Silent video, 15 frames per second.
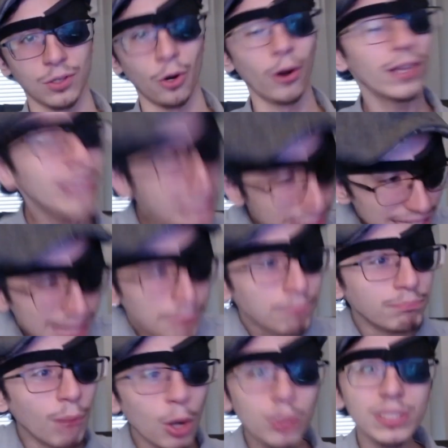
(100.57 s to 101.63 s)
Or at least, like,
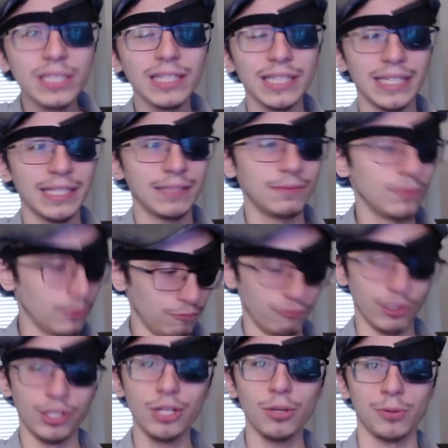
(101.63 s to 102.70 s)
mostly
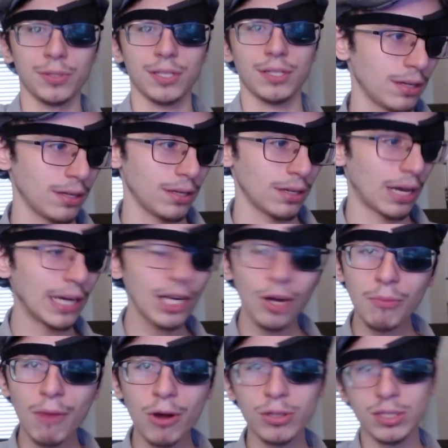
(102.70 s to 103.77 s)
reduced. I know
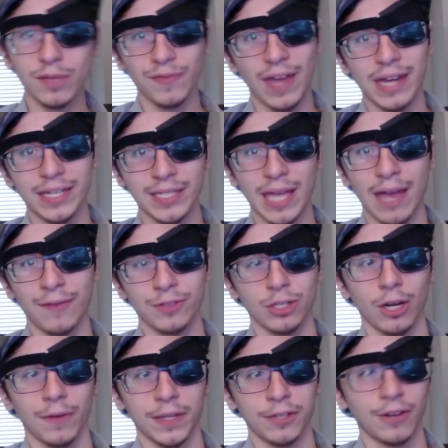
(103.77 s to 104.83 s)
most of that is
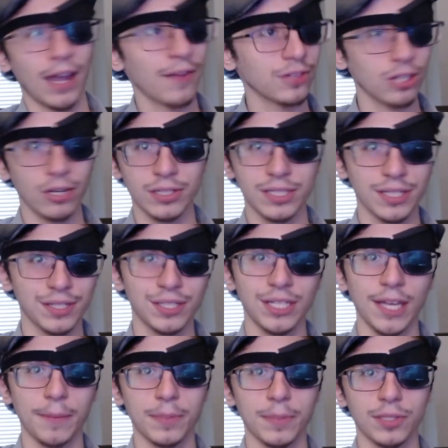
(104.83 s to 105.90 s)
Avatar right there. Avatar is
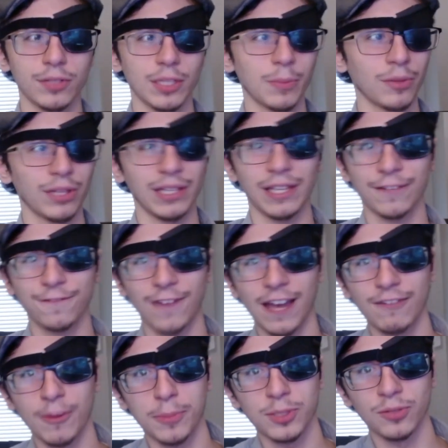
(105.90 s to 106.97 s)
60 episodes. I'm only like
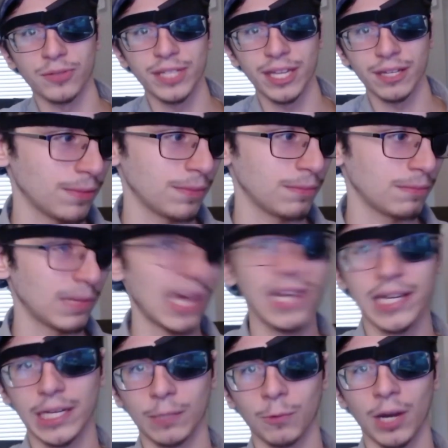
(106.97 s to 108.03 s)
5 episodes in.
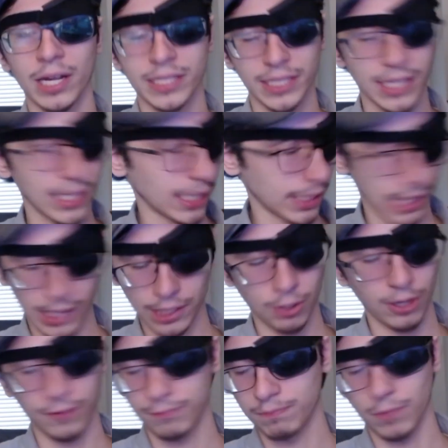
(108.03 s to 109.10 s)
Editing wise, again, I
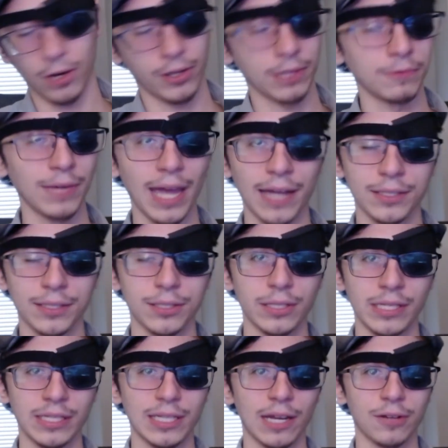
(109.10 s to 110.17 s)
know I've already reacted to
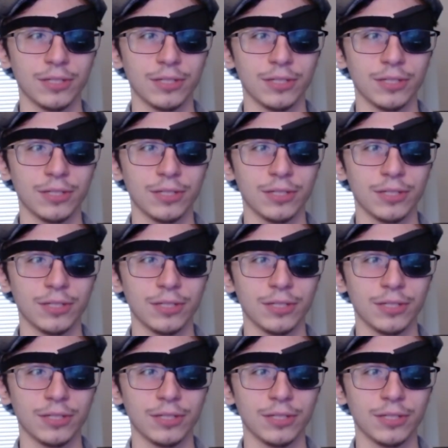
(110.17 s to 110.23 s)
the entire